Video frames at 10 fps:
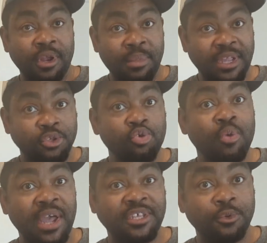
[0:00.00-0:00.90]
to make 2
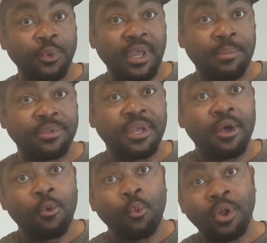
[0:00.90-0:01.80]
racks of ribs.
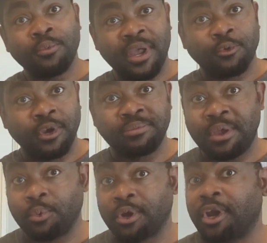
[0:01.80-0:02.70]
1 rack of rib
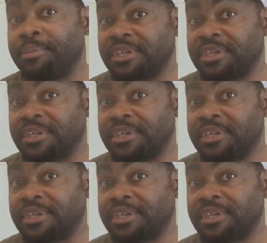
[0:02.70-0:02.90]
that we're going to be